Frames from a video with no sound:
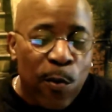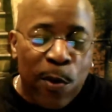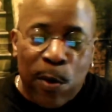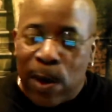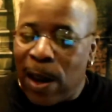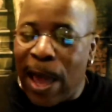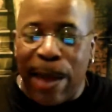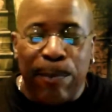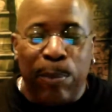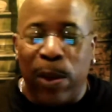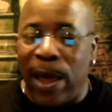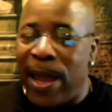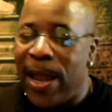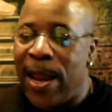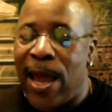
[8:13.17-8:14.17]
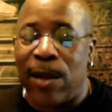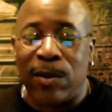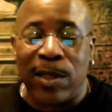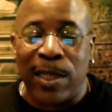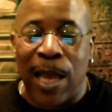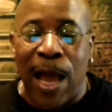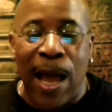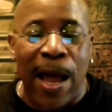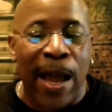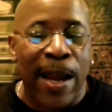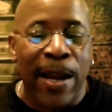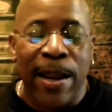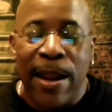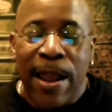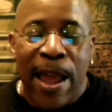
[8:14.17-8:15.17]
We were like playing
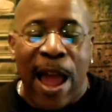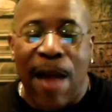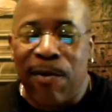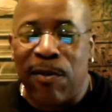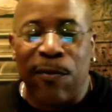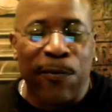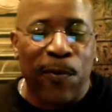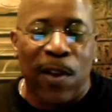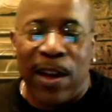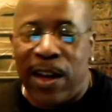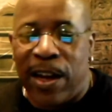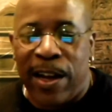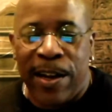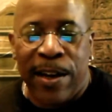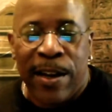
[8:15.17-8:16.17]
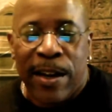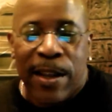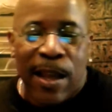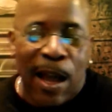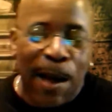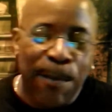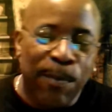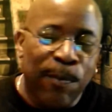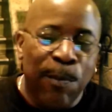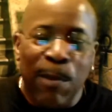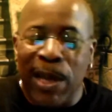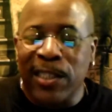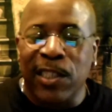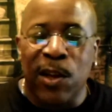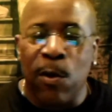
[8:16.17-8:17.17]
outside, having fun. I'm
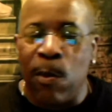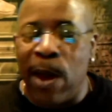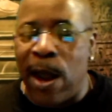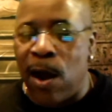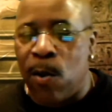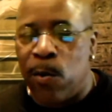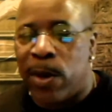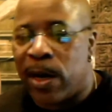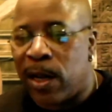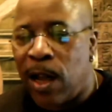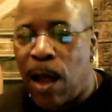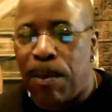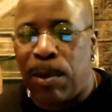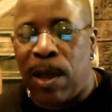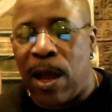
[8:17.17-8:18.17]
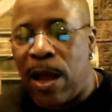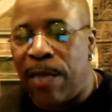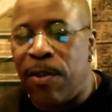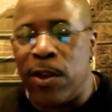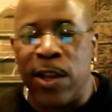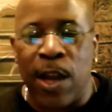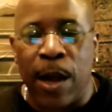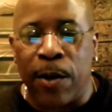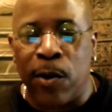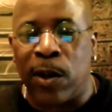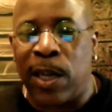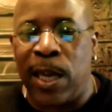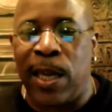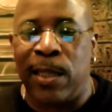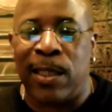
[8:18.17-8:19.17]
messing around with a couple of other younger
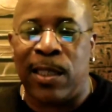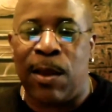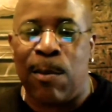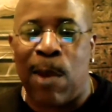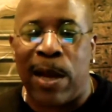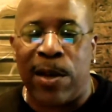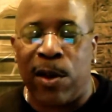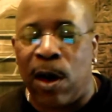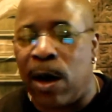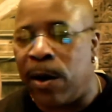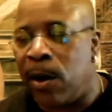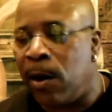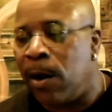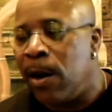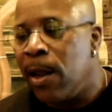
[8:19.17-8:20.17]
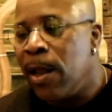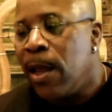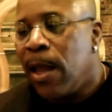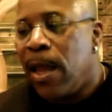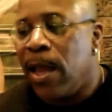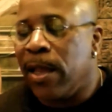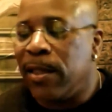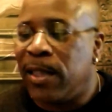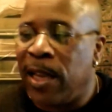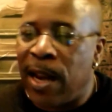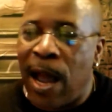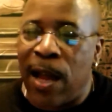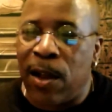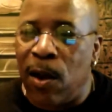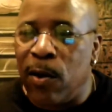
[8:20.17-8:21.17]
kids than my daughter. And
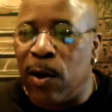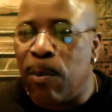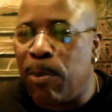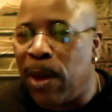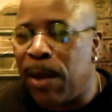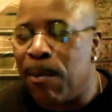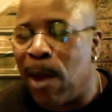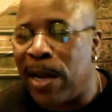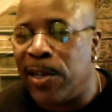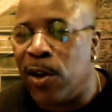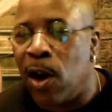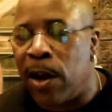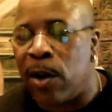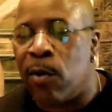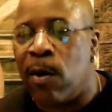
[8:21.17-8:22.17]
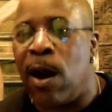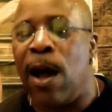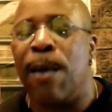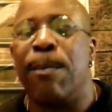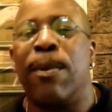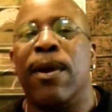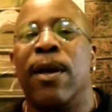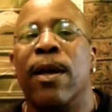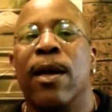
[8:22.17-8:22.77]
then I go to pick my daughter up.